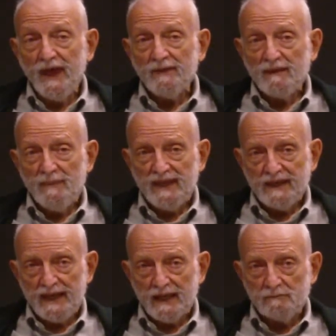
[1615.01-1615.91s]
They make
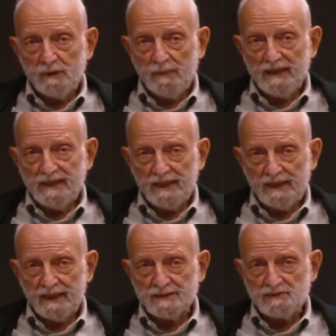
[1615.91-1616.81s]
it edible by
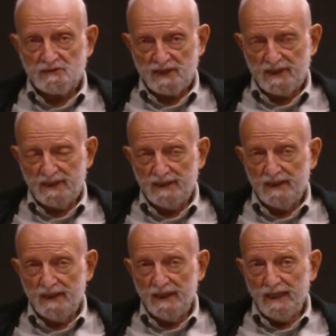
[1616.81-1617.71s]
killing it and sticking it
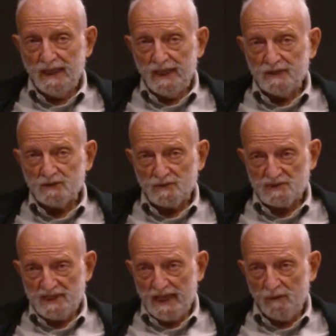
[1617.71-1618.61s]
into a
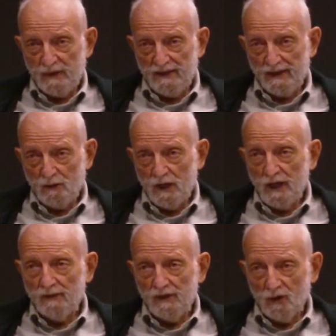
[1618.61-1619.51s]
cell where
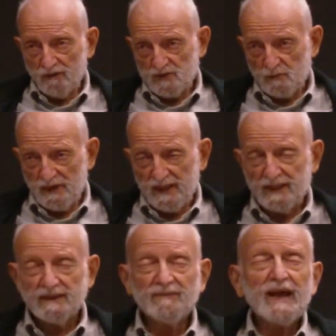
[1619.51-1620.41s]
the offspring
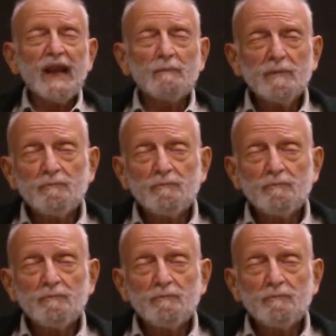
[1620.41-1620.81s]
can develop.